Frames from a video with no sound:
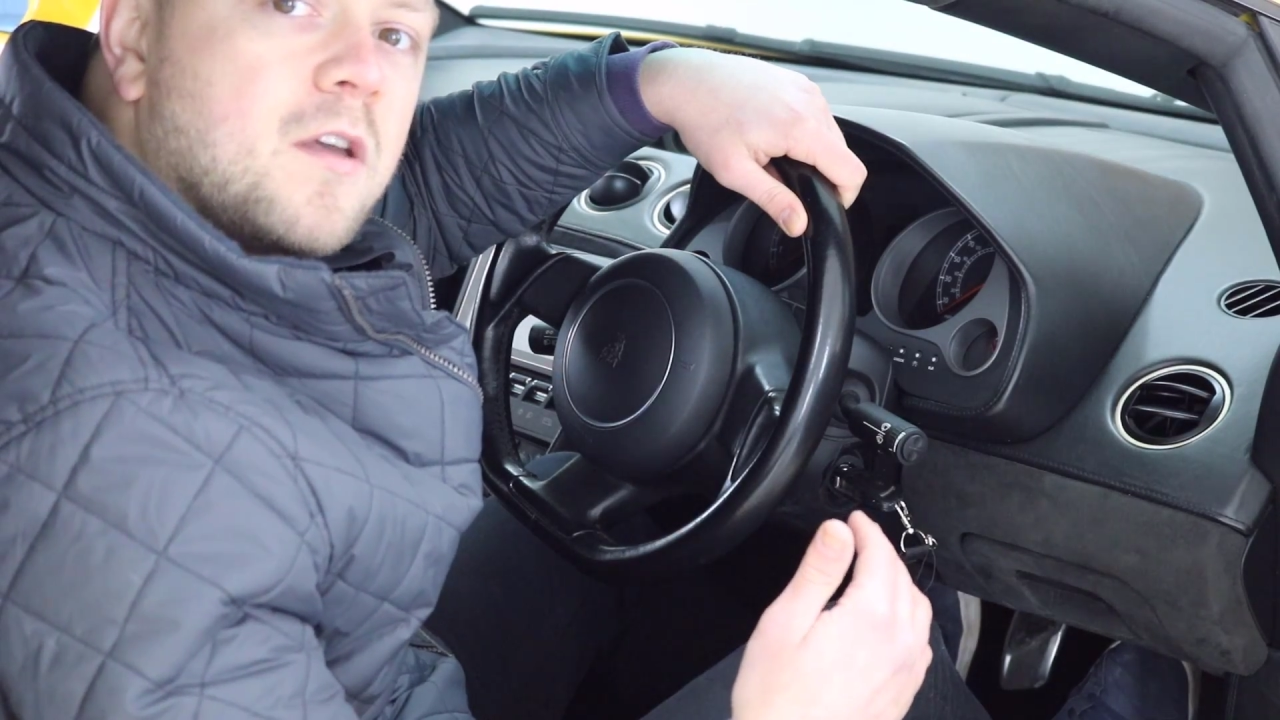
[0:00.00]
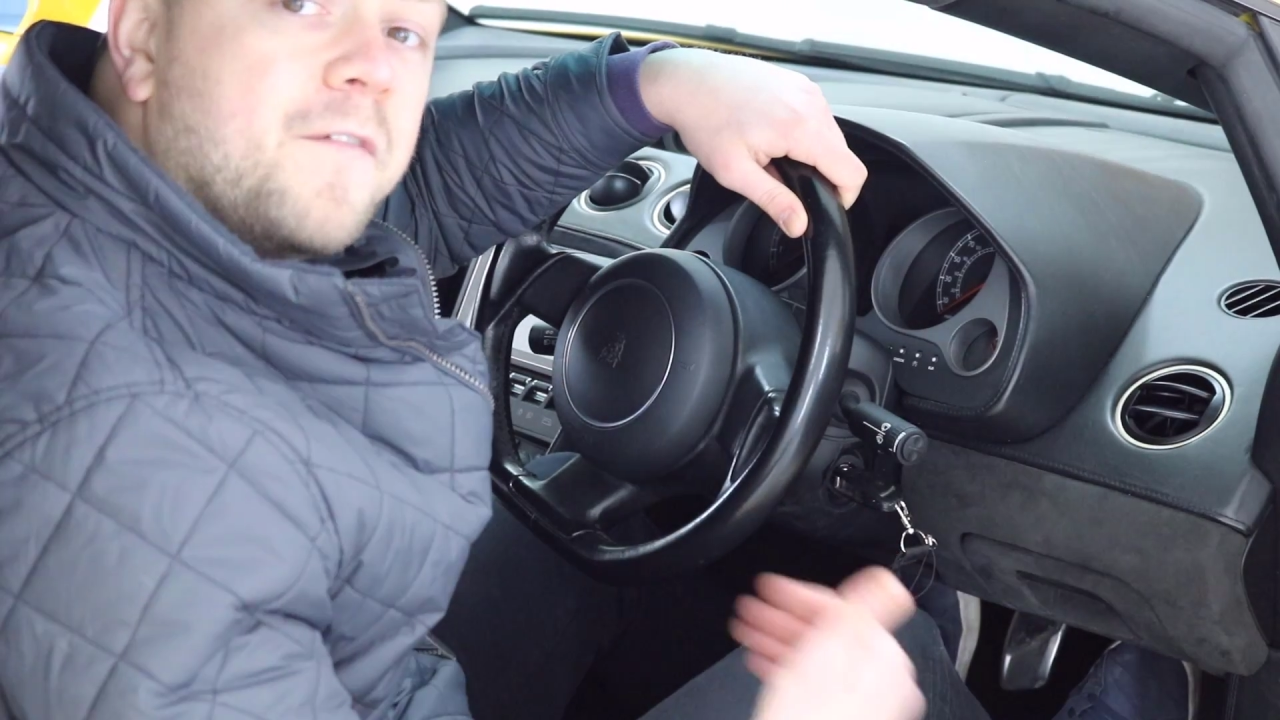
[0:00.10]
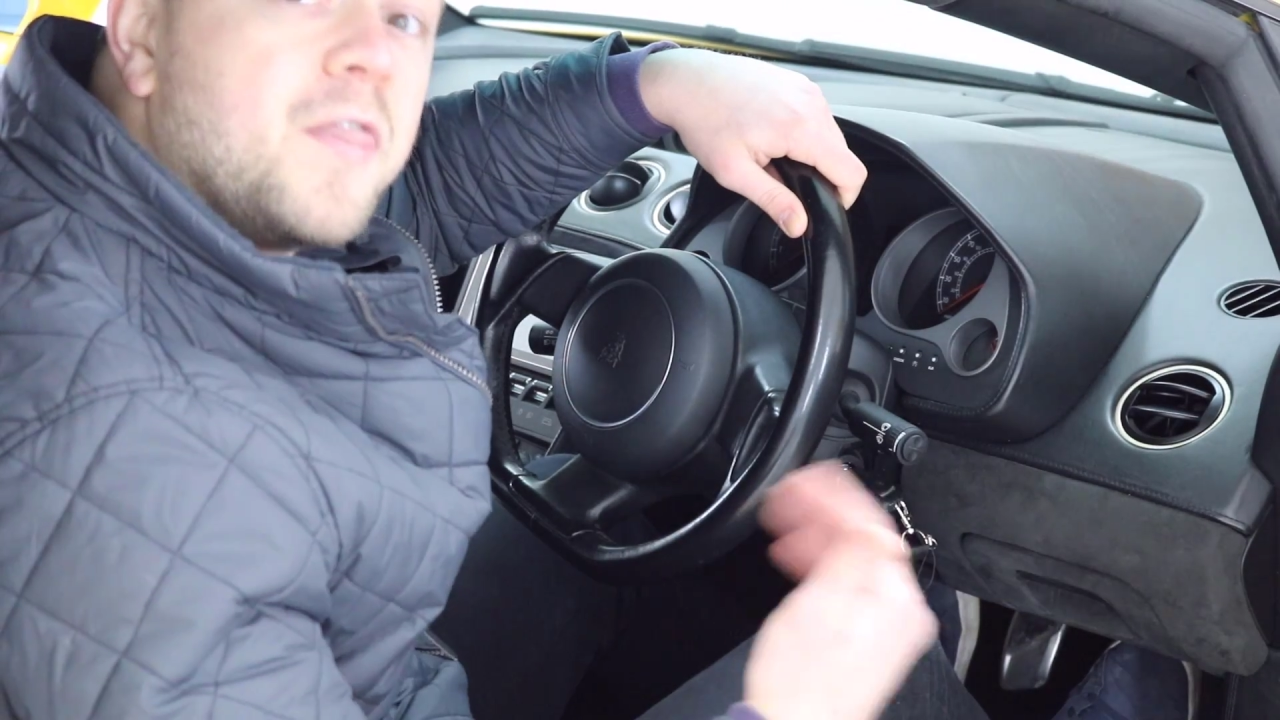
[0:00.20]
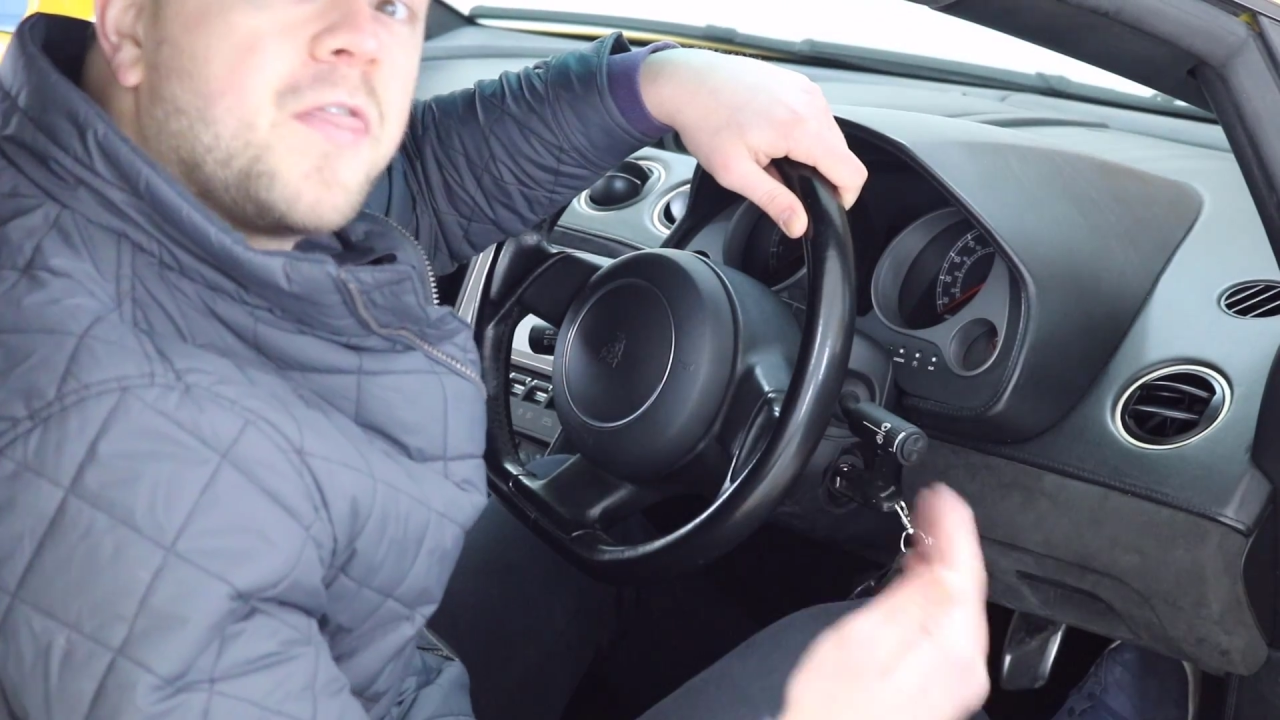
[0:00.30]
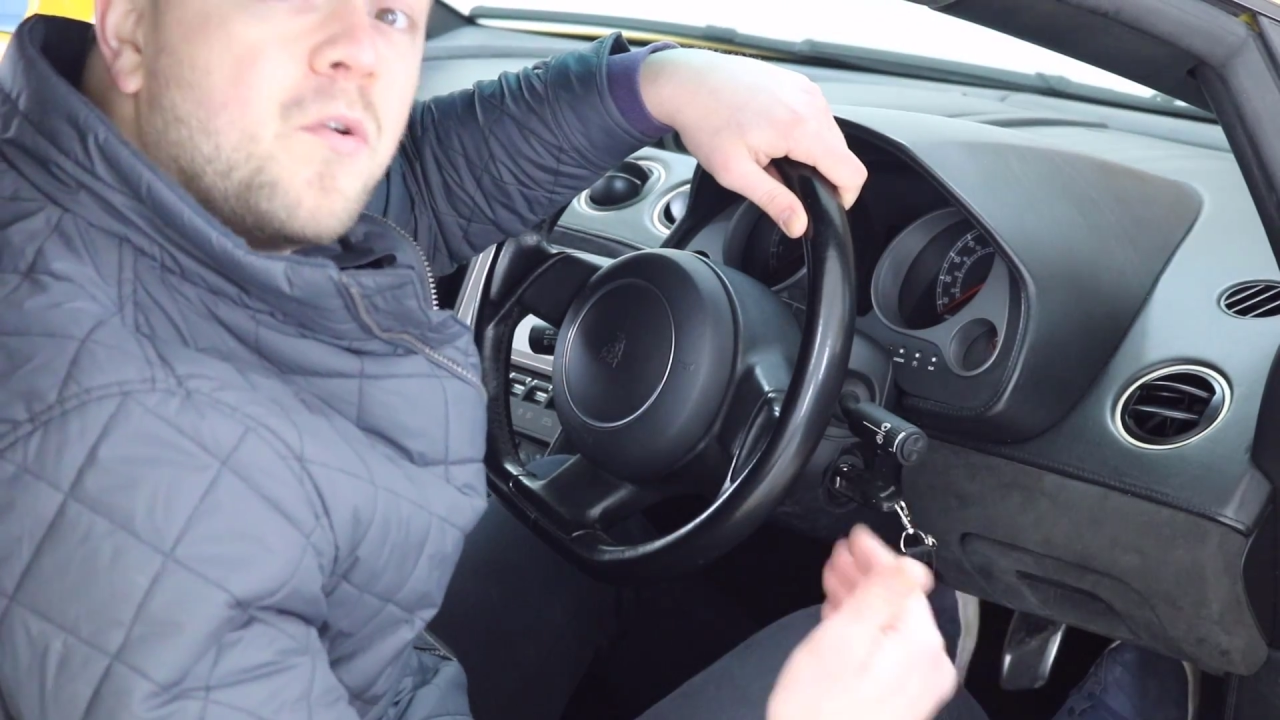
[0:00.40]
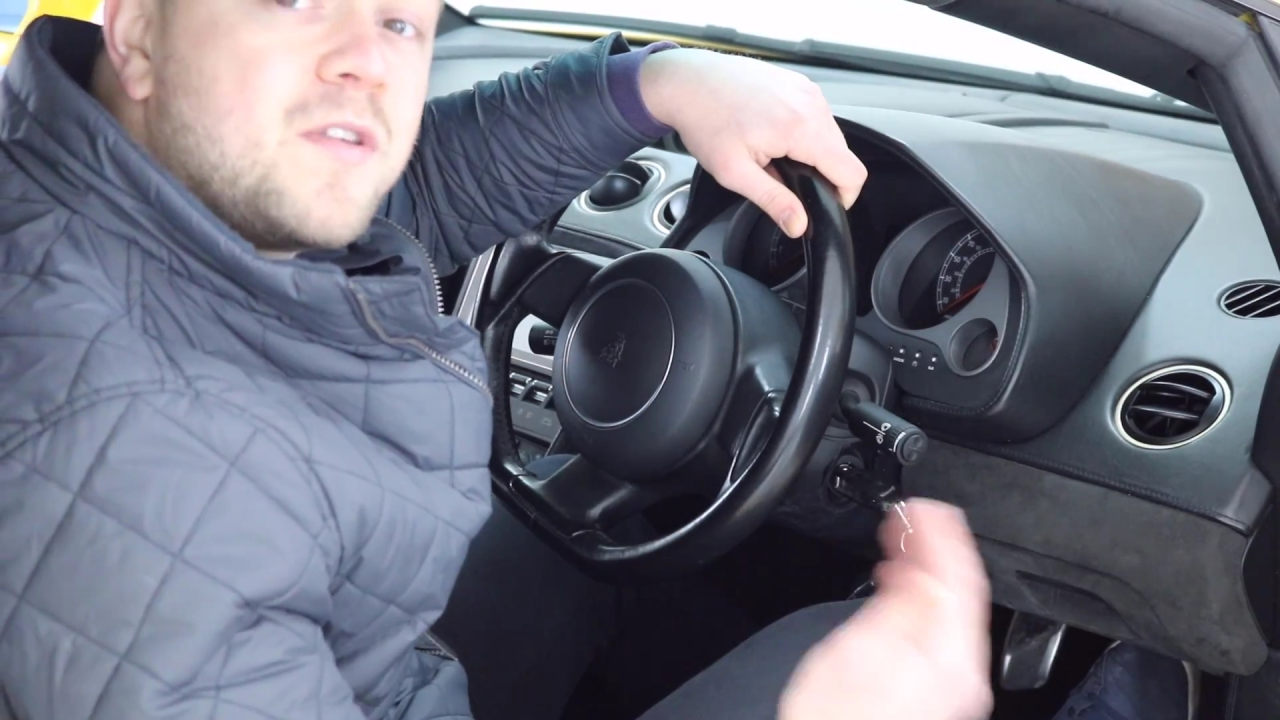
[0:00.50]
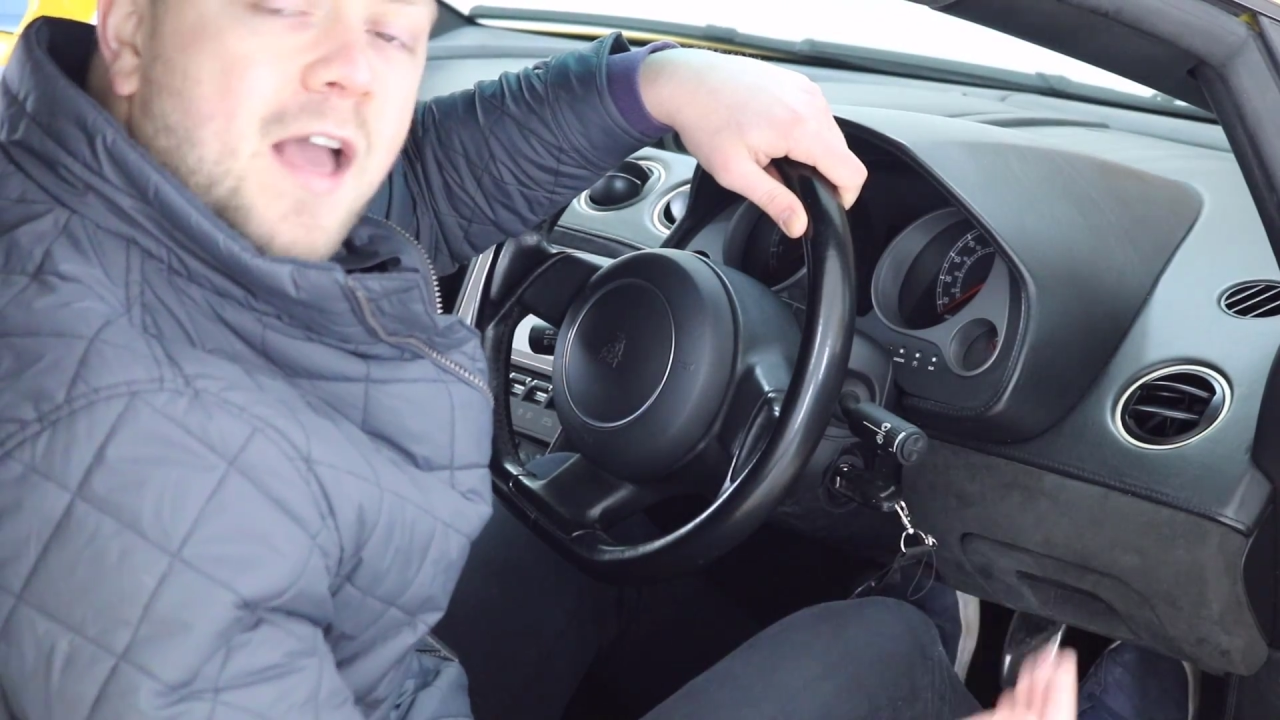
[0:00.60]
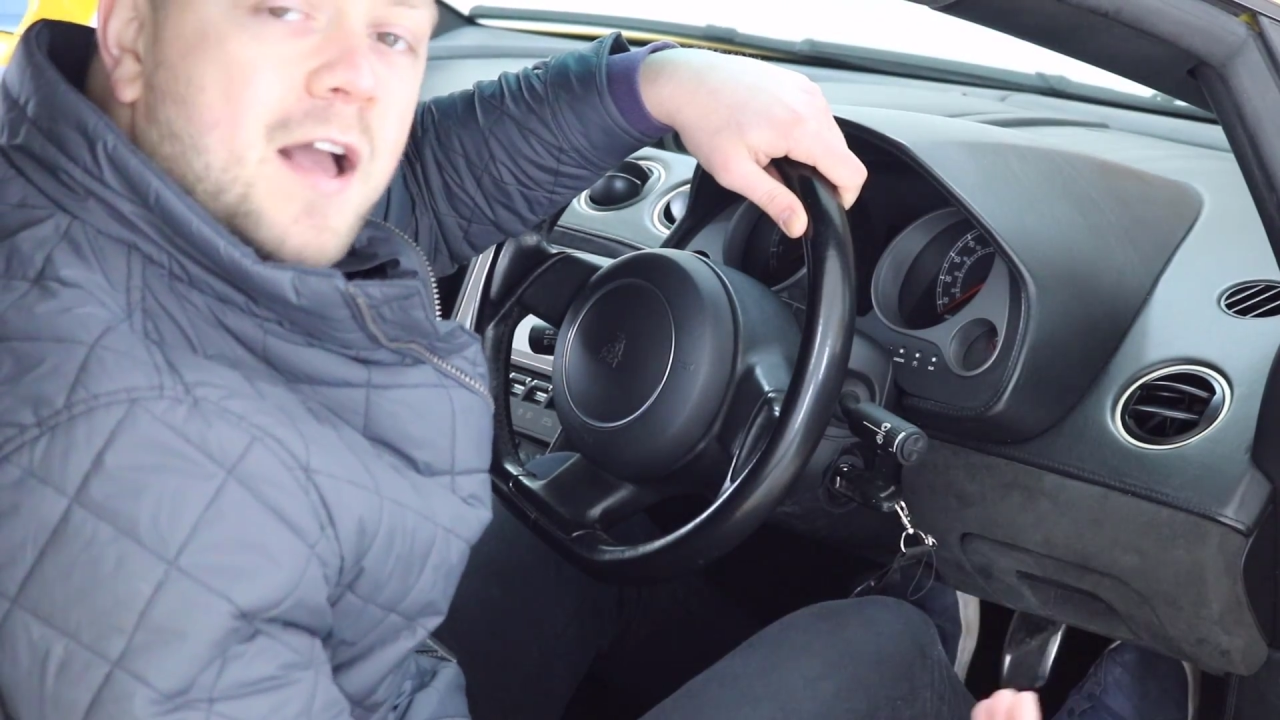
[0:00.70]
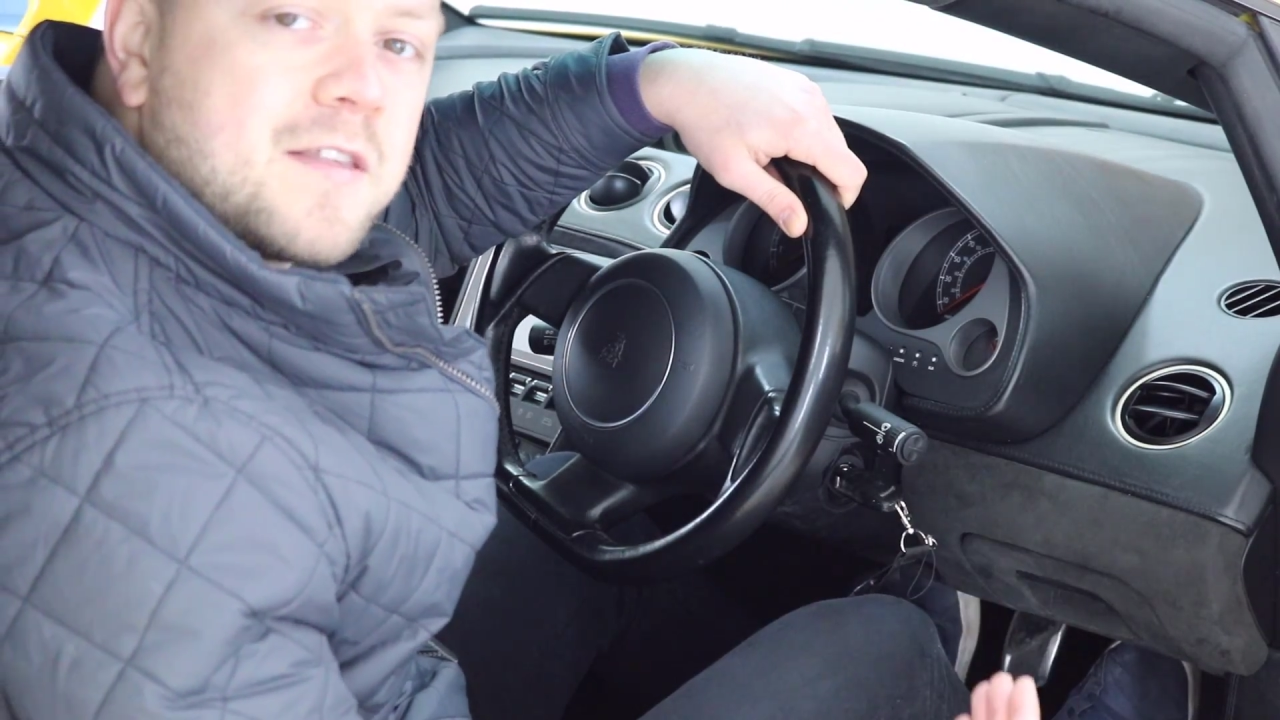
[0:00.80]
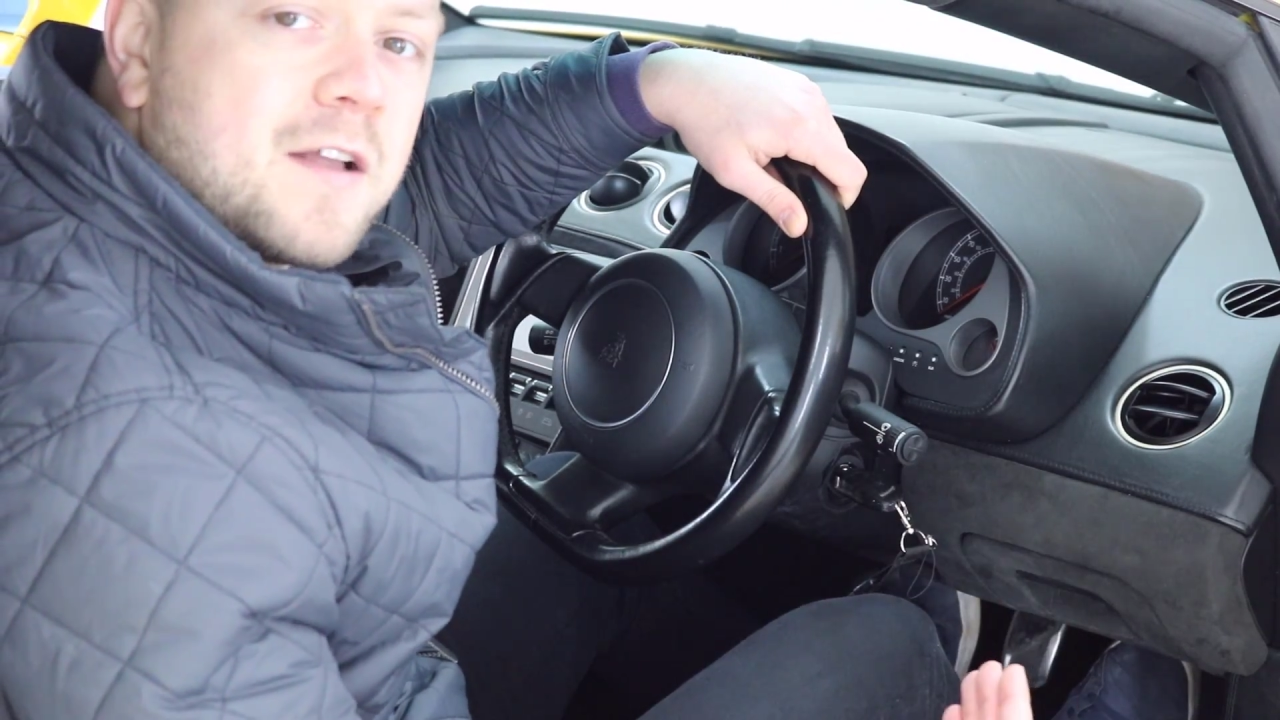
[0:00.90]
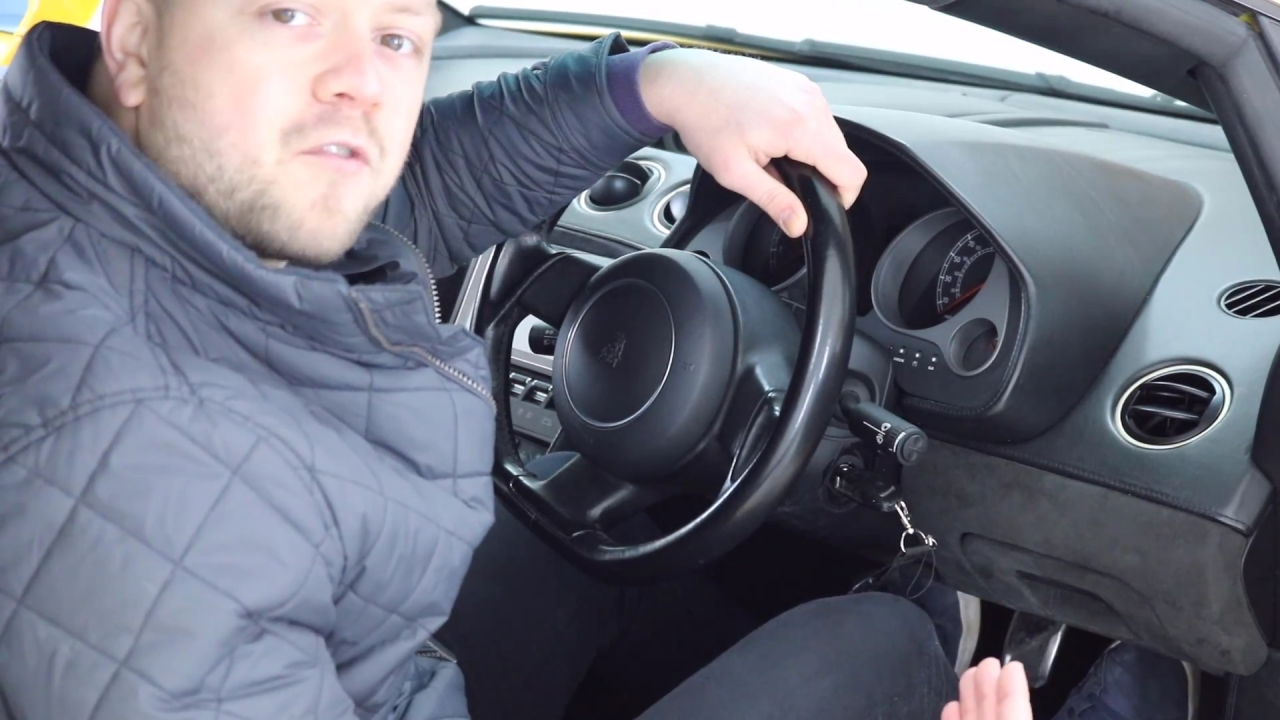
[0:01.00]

of enthusiastic